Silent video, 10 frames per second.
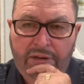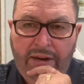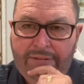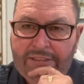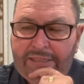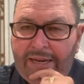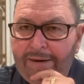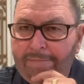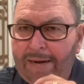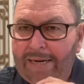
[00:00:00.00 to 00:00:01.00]
and
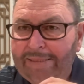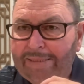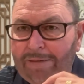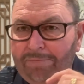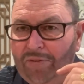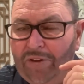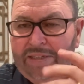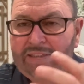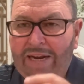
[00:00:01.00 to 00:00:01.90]
devastated by some things